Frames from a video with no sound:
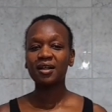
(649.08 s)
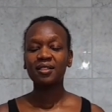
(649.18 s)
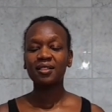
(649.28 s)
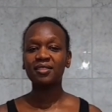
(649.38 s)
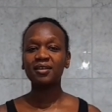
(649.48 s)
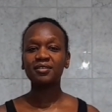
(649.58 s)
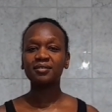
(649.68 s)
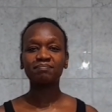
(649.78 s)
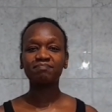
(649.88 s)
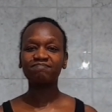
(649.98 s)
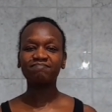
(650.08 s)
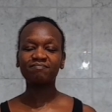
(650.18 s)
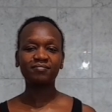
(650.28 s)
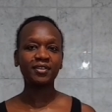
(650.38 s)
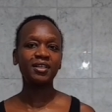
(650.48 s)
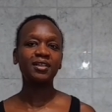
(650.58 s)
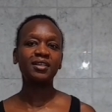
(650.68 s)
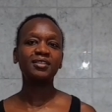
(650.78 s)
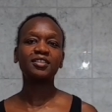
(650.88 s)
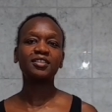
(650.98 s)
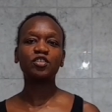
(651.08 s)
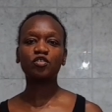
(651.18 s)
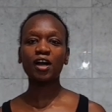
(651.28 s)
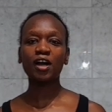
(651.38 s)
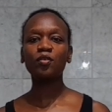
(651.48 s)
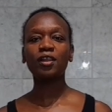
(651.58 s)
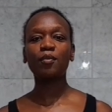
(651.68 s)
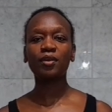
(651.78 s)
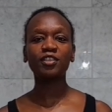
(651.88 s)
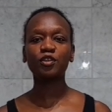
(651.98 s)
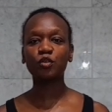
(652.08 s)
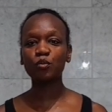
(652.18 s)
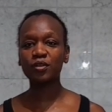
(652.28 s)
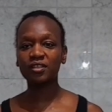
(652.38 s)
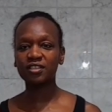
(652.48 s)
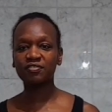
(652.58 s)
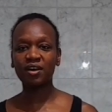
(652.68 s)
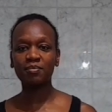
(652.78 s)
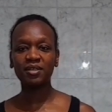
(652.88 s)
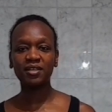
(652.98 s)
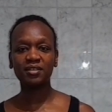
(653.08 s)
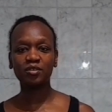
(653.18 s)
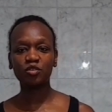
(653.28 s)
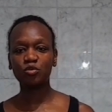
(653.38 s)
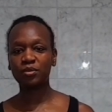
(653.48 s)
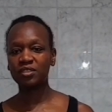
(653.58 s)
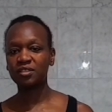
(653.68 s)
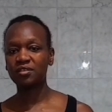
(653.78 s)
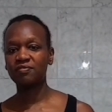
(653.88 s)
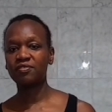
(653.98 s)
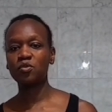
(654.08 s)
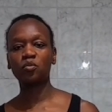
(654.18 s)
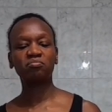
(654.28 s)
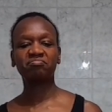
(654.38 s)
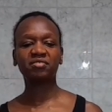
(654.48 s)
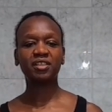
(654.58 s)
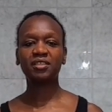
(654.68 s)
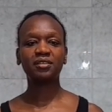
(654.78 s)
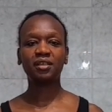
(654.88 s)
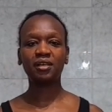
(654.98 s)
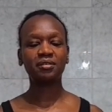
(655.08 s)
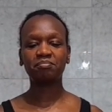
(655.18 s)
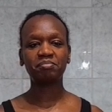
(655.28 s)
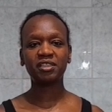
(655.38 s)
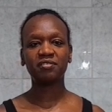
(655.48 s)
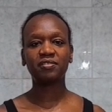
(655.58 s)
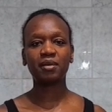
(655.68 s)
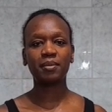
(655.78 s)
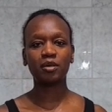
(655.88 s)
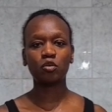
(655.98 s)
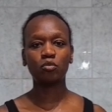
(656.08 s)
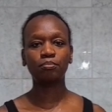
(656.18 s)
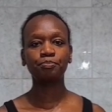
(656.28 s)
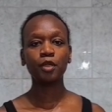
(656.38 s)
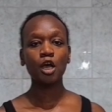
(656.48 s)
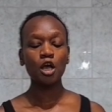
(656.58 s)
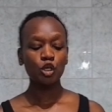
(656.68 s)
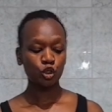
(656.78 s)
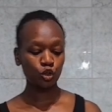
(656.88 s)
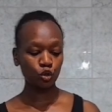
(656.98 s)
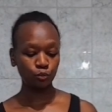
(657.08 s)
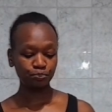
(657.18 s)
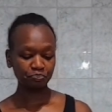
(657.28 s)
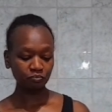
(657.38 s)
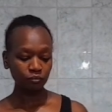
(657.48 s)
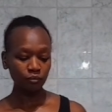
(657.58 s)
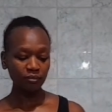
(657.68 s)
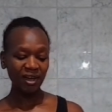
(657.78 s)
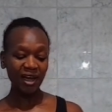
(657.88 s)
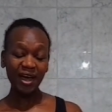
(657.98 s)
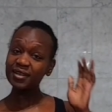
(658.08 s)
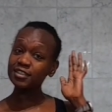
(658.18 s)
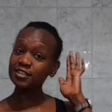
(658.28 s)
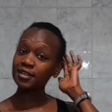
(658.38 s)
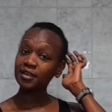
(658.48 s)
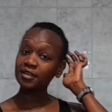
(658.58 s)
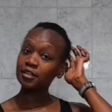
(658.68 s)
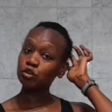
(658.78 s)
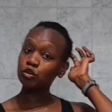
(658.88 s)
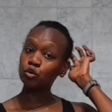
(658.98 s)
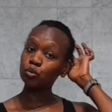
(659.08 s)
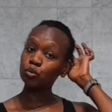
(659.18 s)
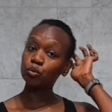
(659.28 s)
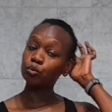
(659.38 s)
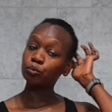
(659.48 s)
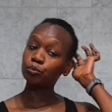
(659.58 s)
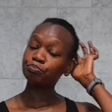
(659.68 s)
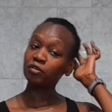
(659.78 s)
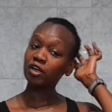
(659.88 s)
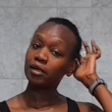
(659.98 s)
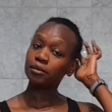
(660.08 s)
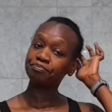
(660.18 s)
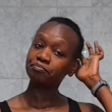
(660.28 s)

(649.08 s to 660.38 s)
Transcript: the, the struggle I went through with this family, I thought to myself, no, I, I better fly back home. So I decided to, yeah, I